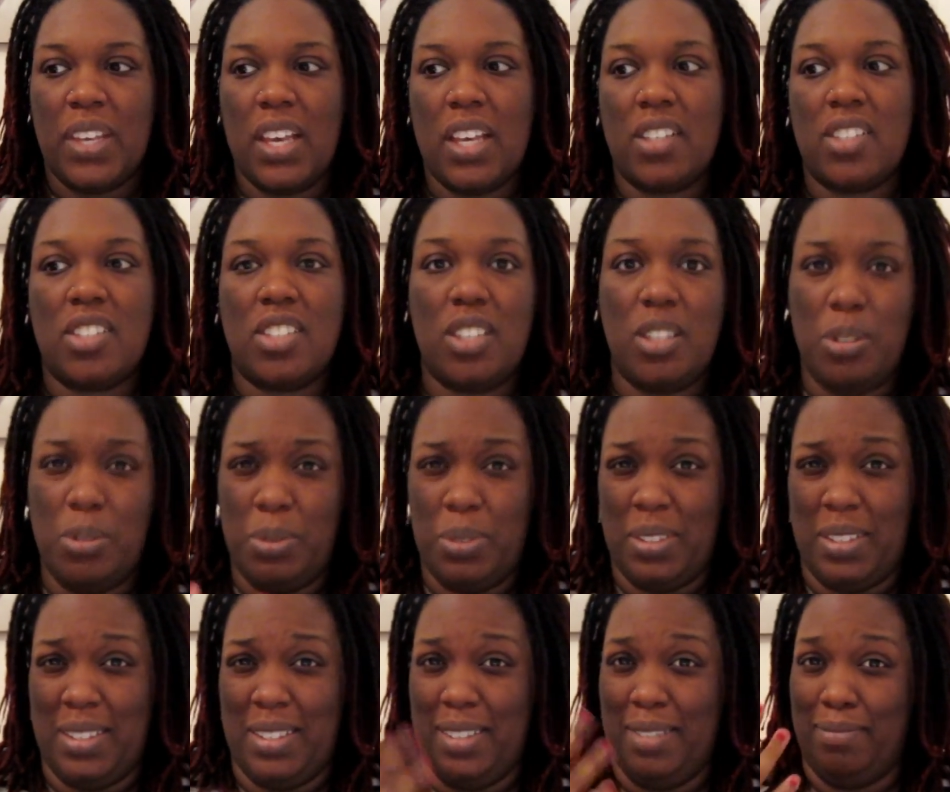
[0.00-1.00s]

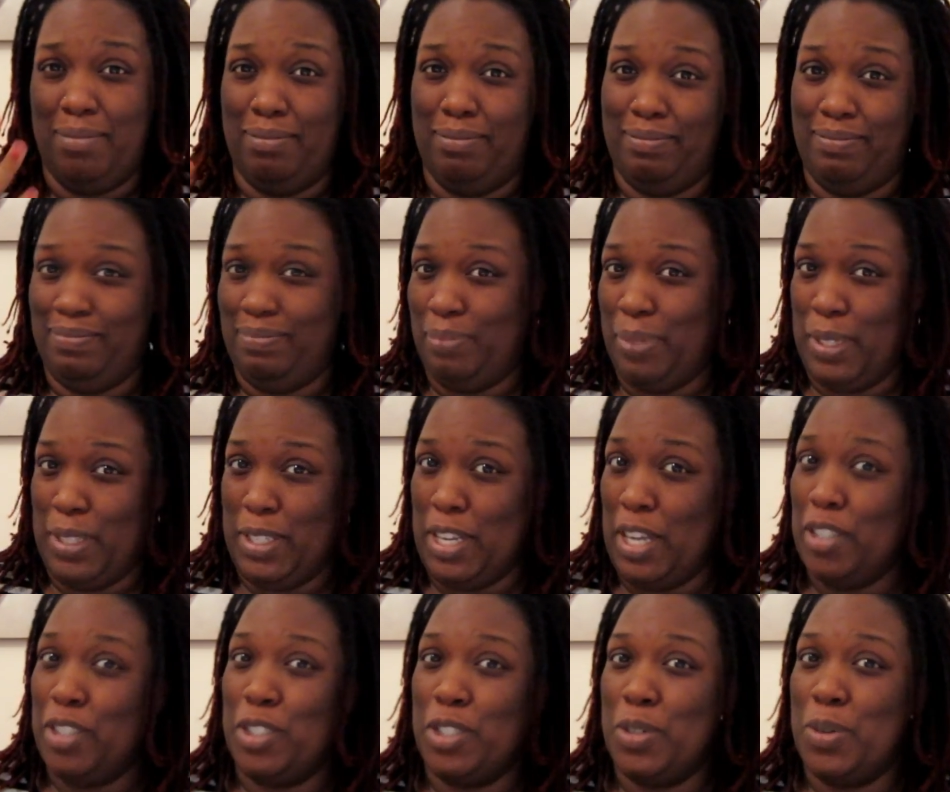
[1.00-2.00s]
excuse the
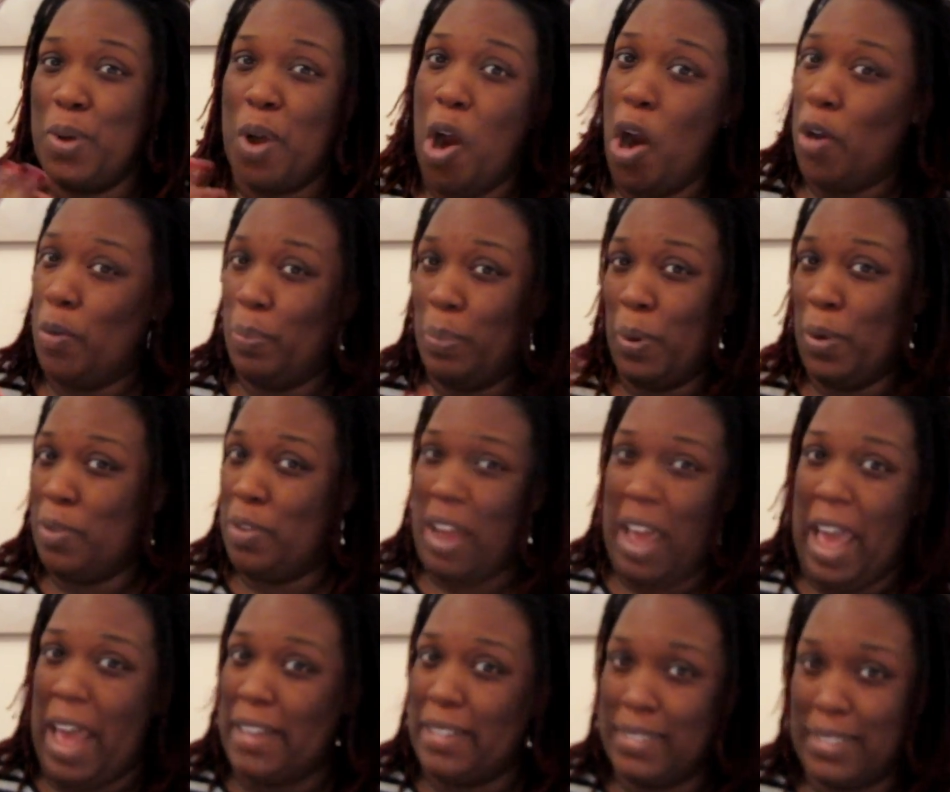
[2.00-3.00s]
potential heartburn,
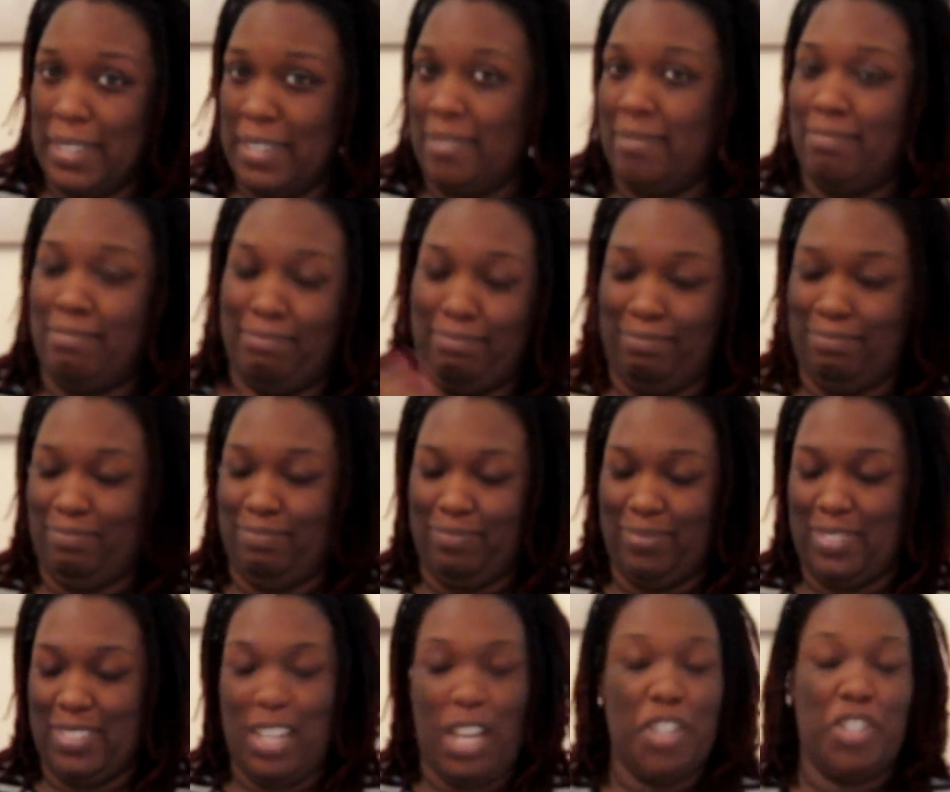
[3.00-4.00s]
acid
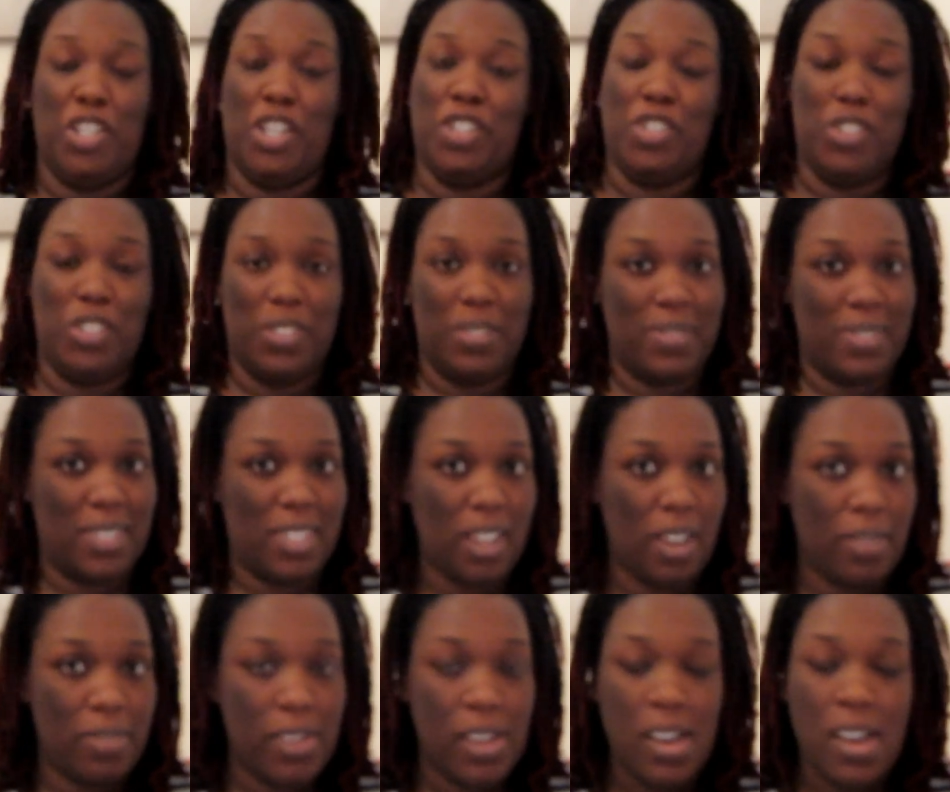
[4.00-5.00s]
digestion
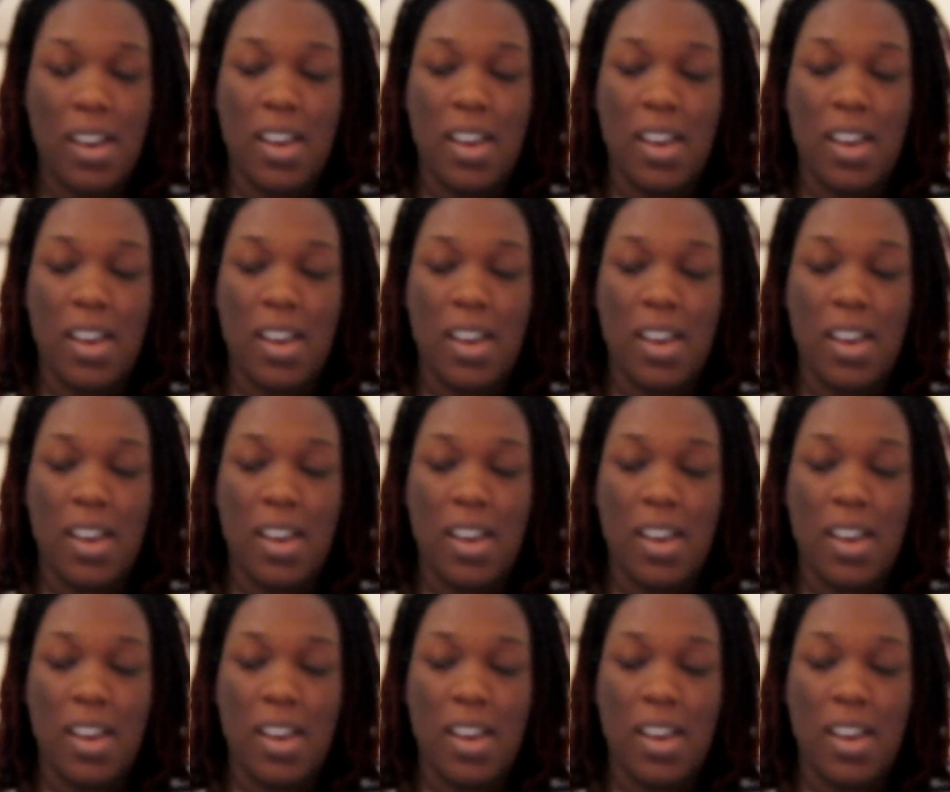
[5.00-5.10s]
stuff.